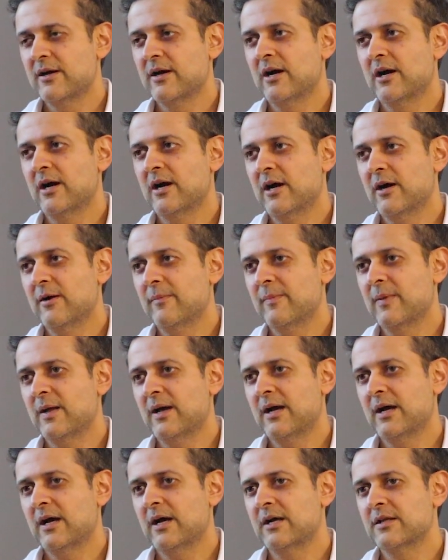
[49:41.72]

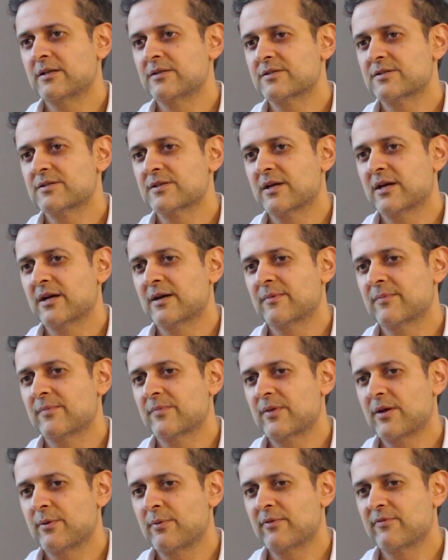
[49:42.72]
and
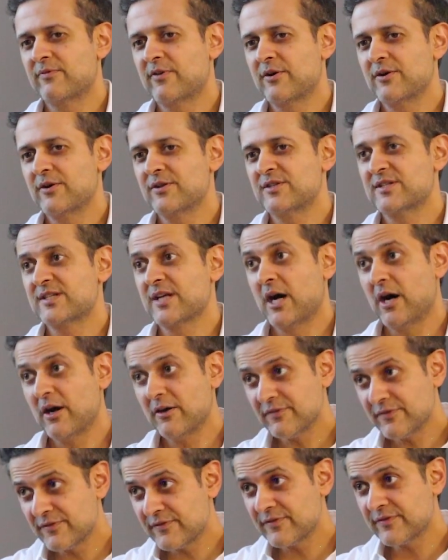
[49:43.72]
they were very
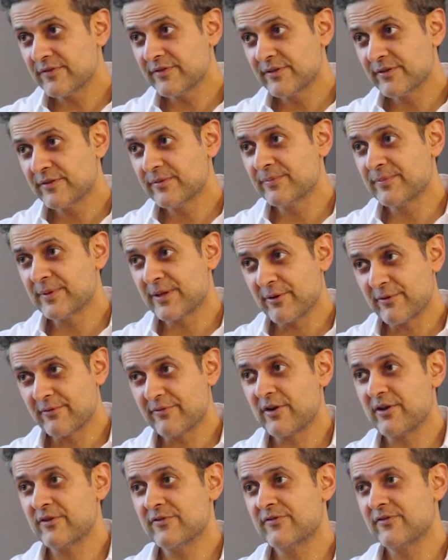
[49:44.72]
tough, but they were
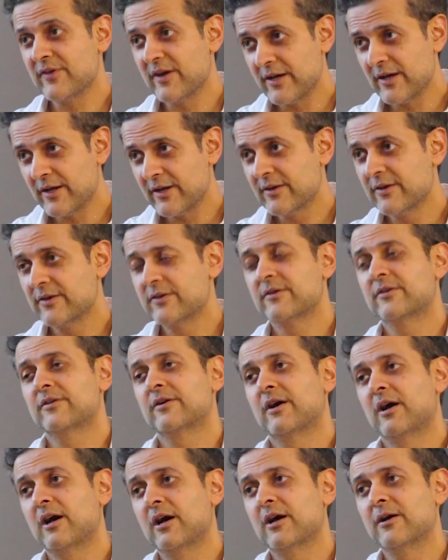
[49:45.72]
very fair.
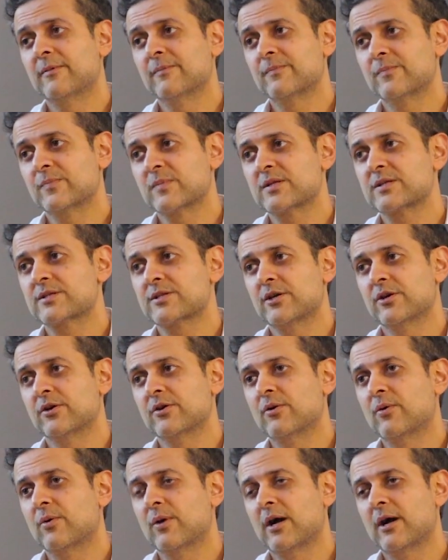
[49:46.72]

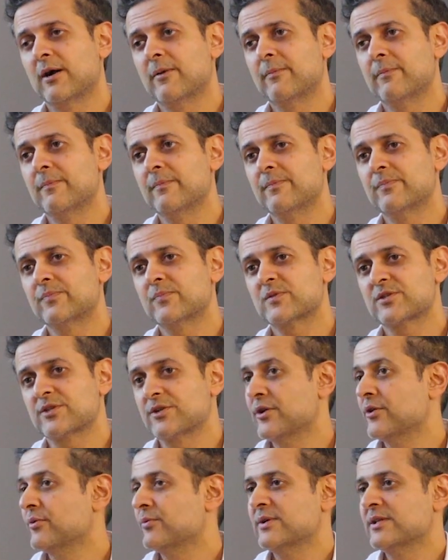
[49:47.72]
So
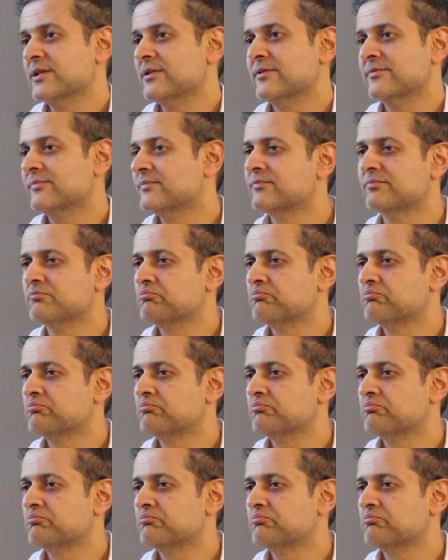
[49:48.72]
no, we didn't.